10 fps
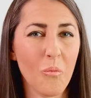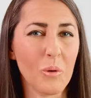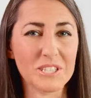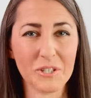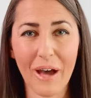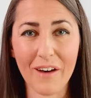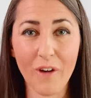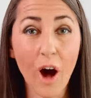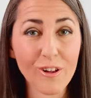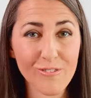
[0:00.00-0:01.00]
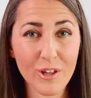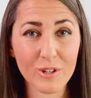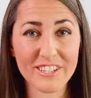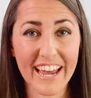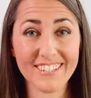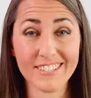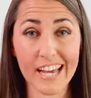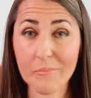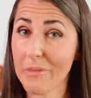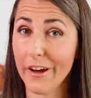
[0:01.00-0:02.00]
Once you have all of those
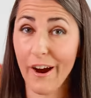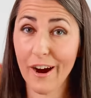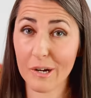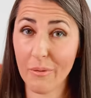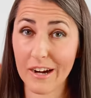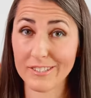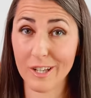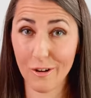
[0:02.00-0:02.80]
diced up, the hard part's